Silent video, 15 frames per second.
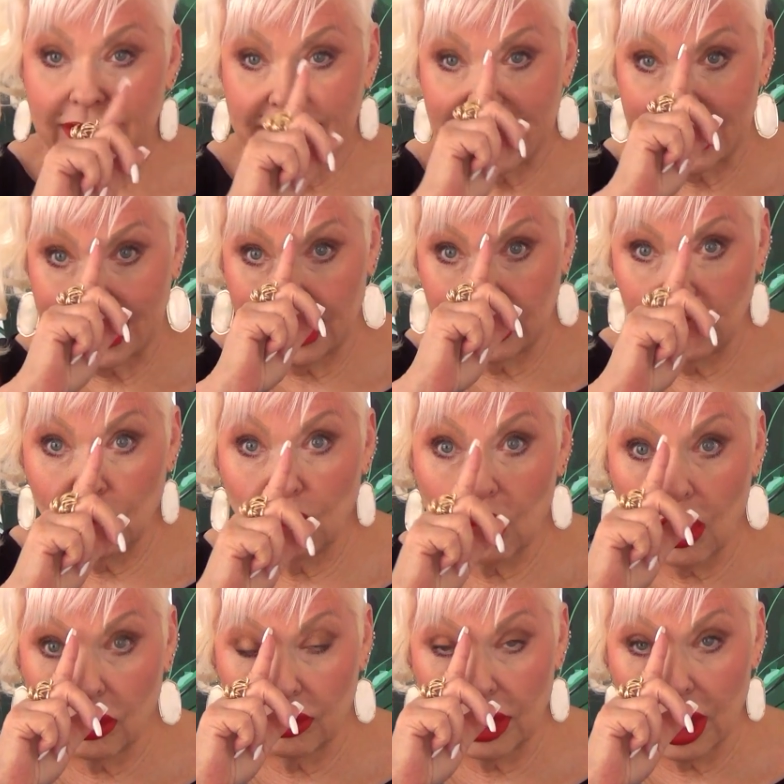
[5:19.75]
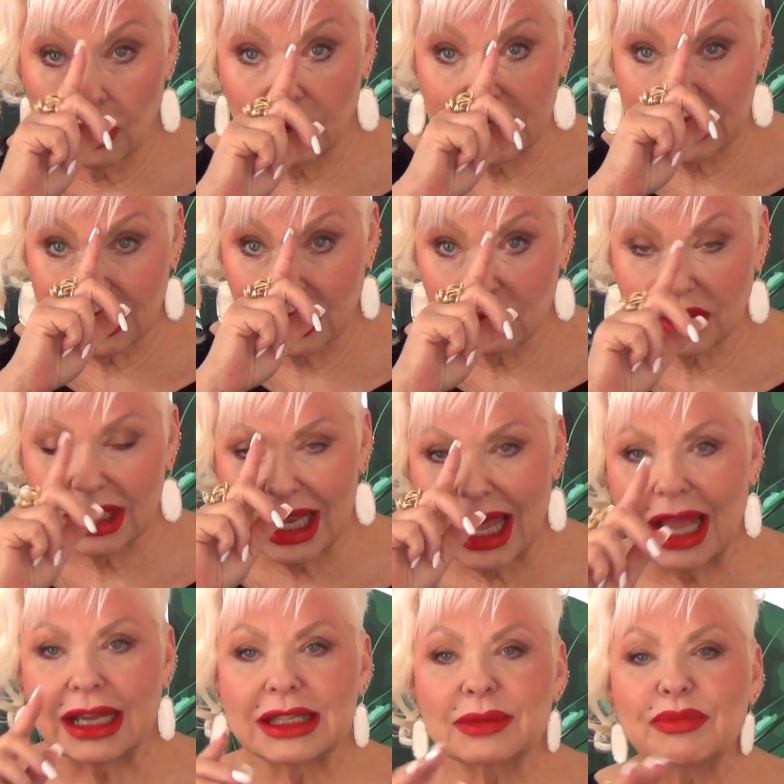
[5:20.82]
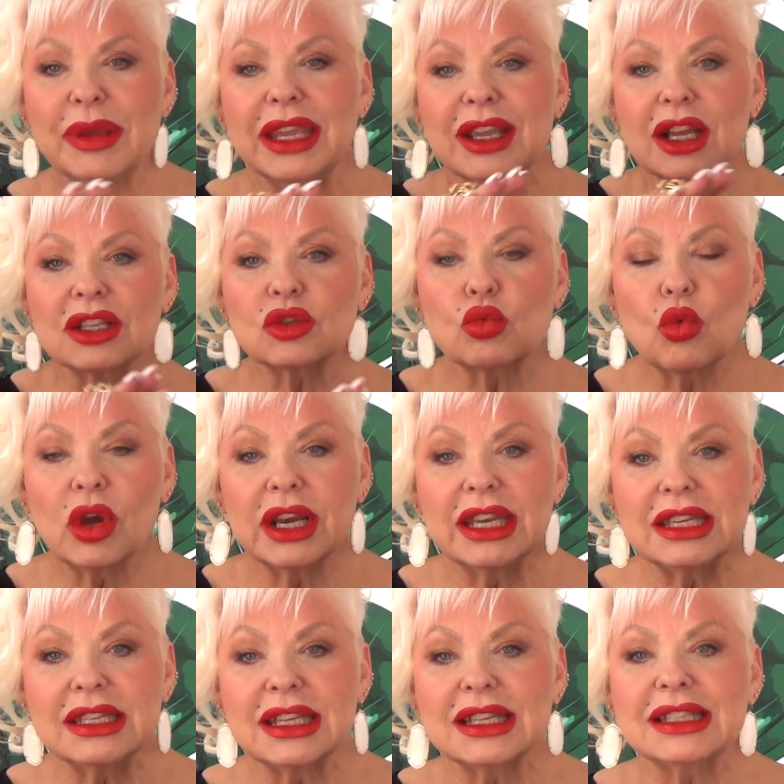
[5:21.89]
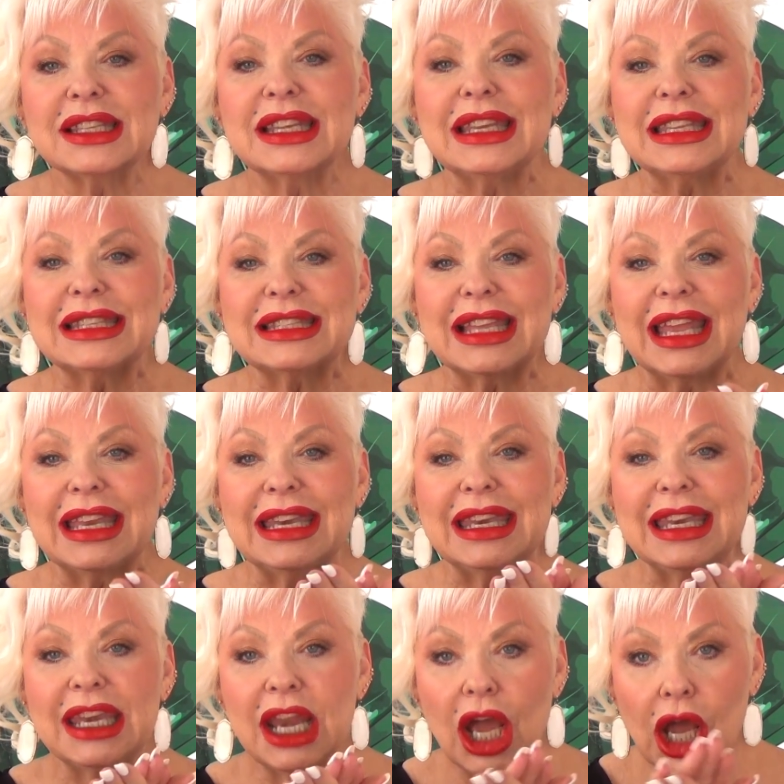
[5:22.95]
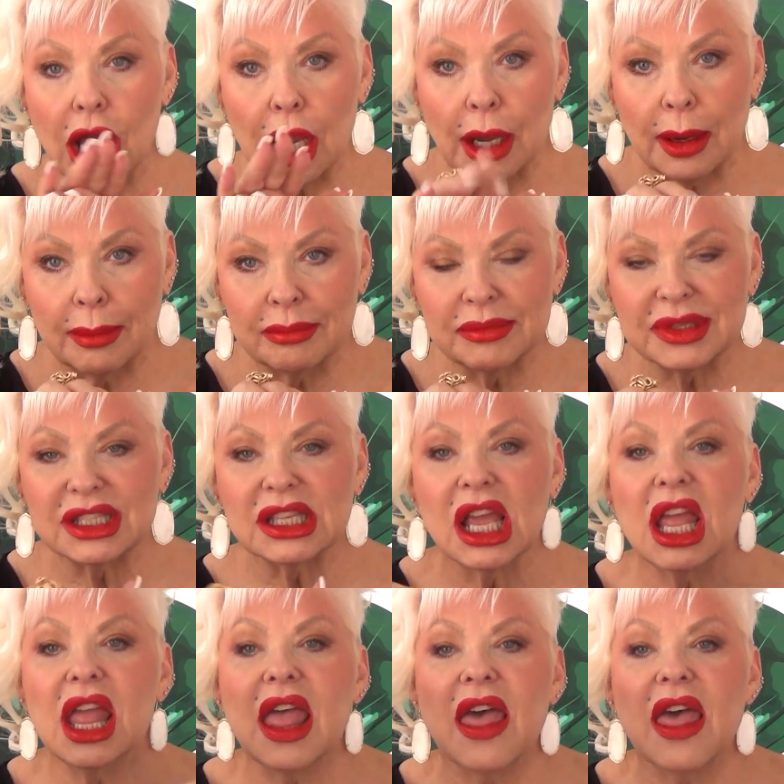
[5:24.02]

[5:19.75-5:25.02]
Then you won't notice those lines because what it does it is it numbs